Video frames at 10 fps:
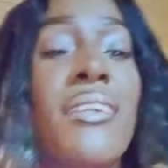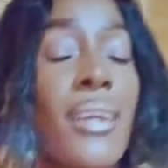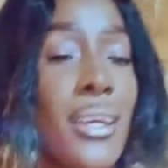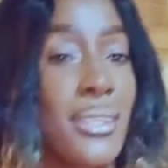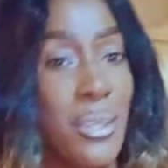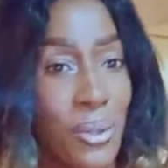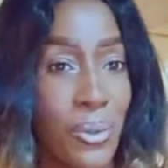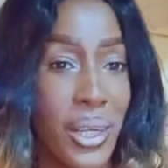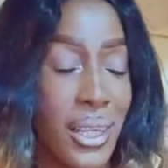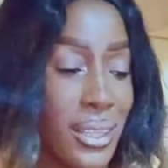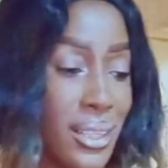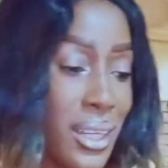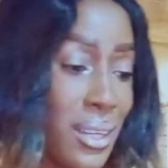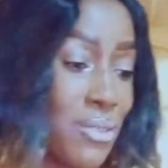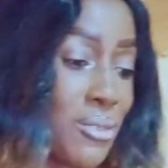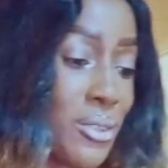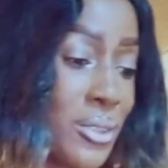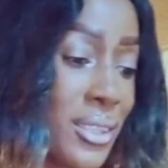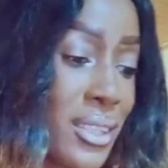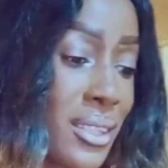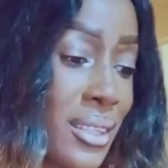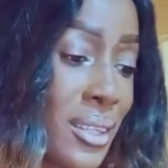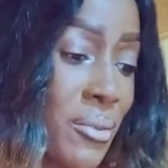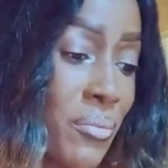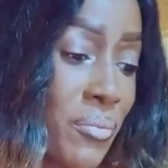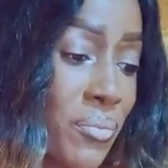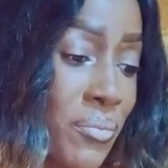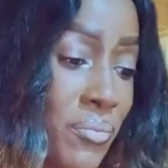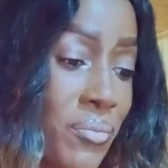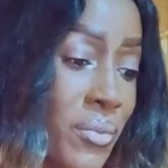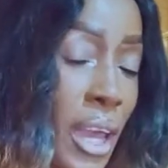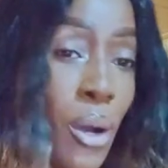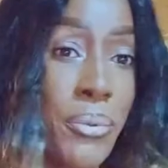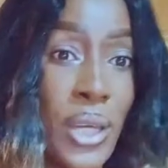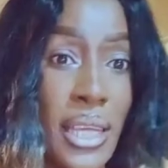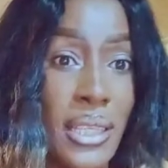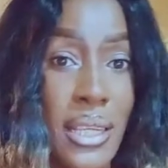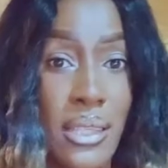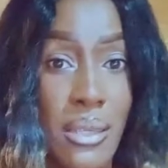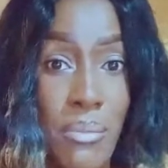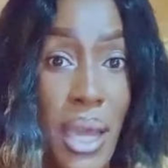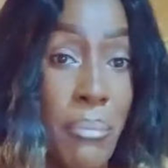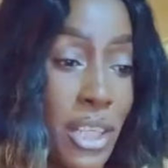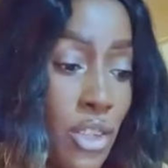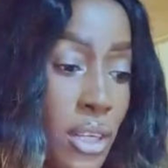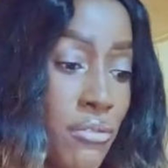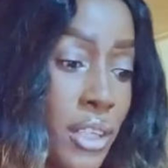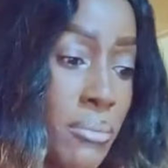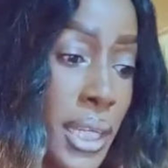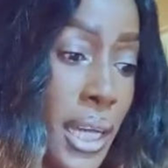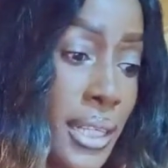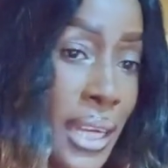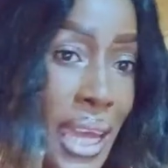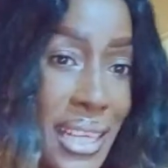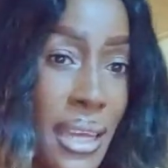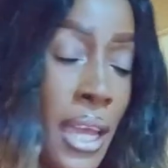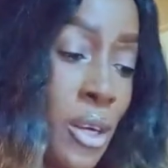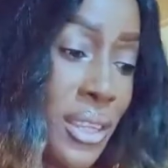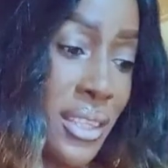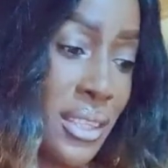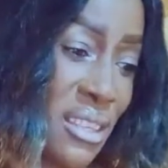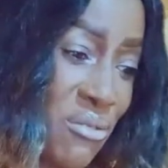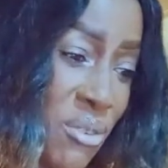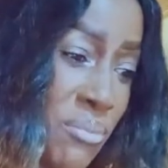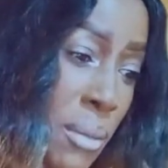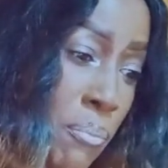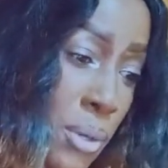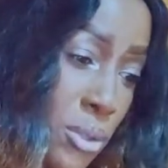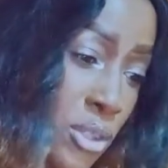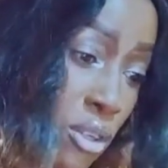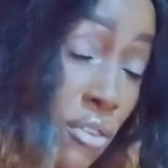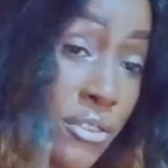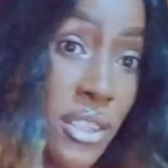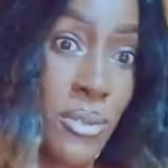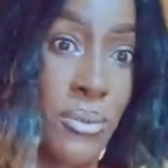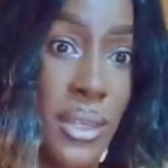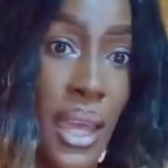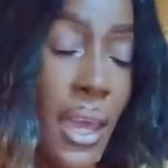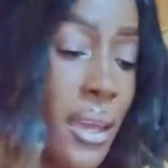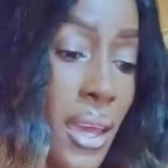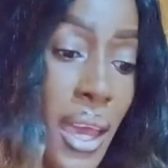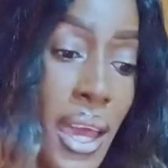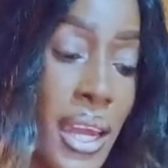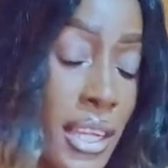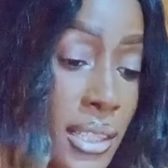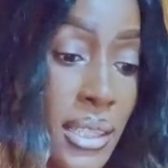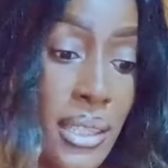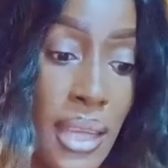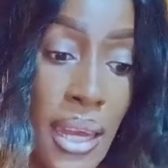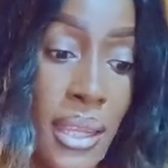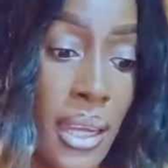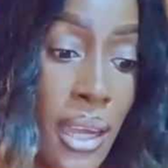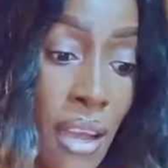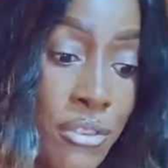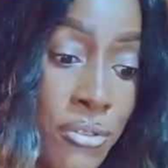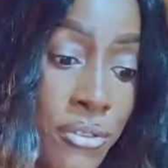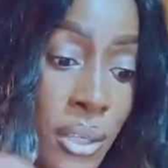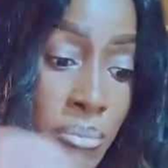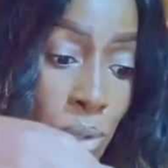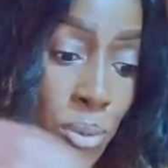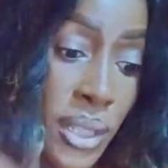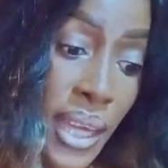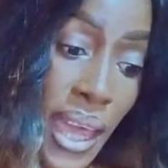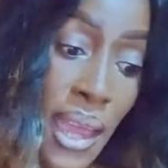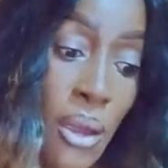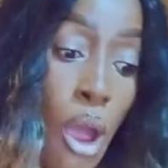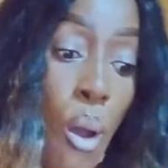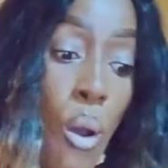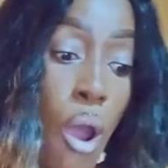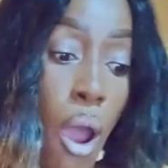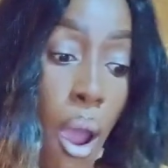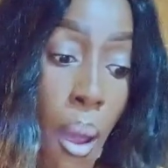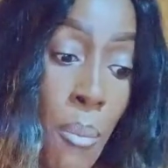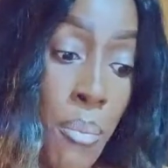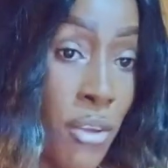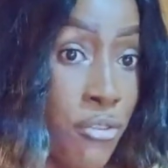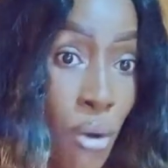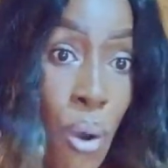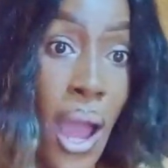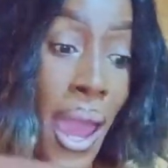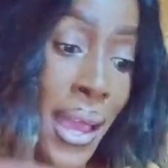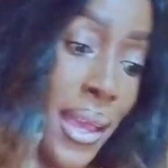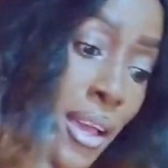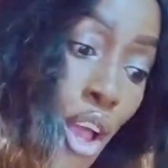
Nice and well, yeah, of course. I hope you guys can see me. I'm actually filming at night. I got these things from the post office today, and I just decided that I have to film today before I...